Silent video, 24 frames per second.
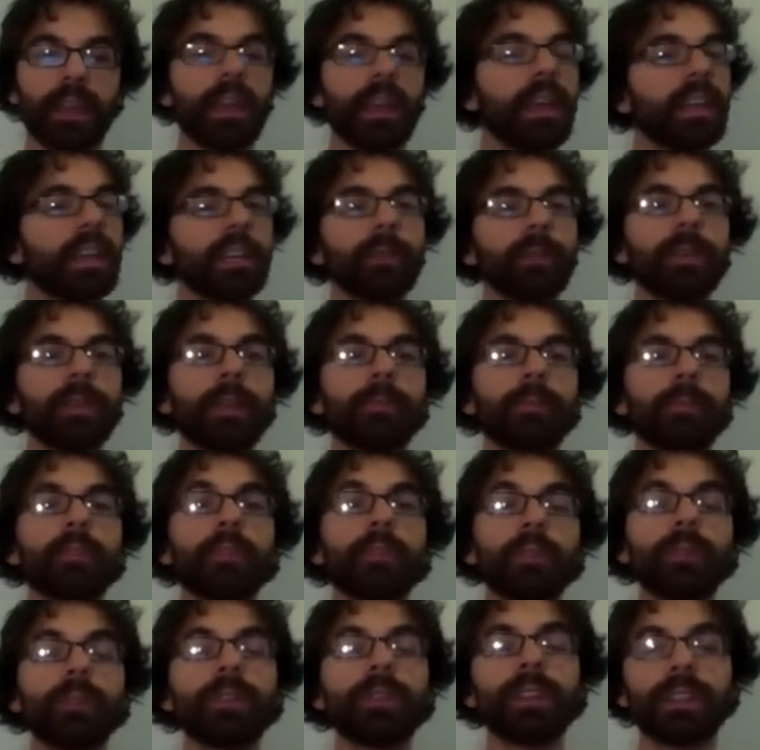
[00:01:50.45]
and it'll be up to
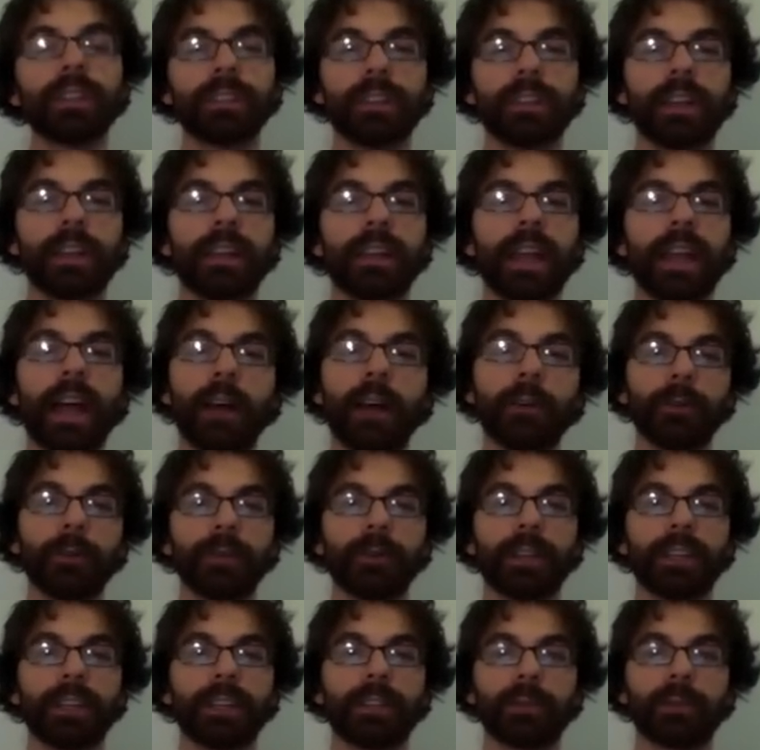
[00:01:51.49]
you to decide how you'd
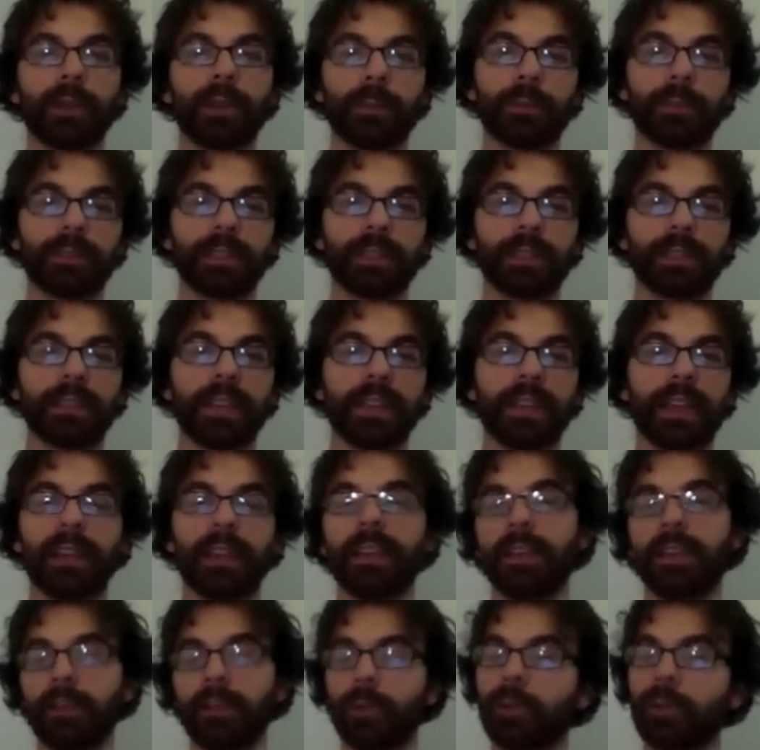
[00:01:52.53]
like to represent that.
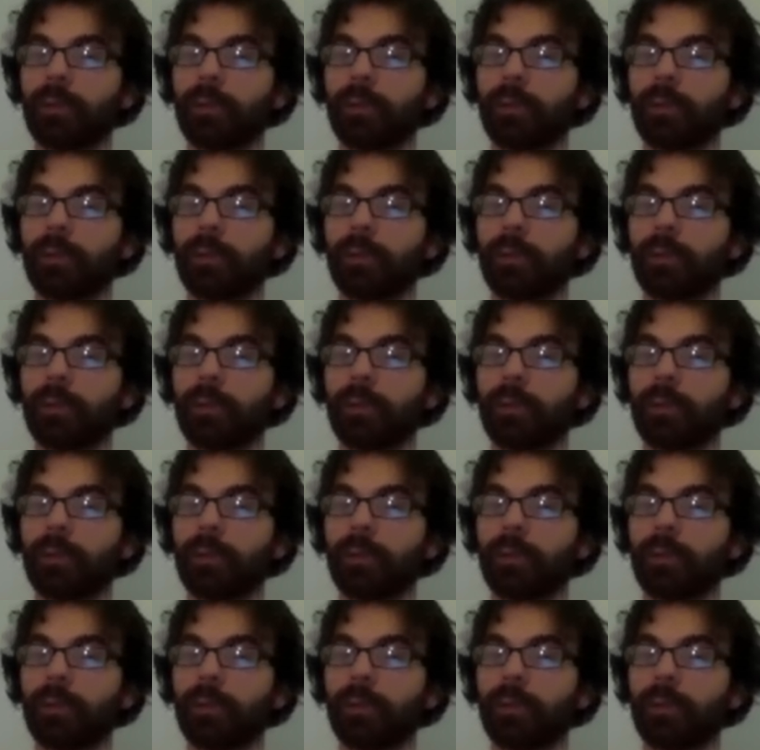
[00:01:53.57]
You can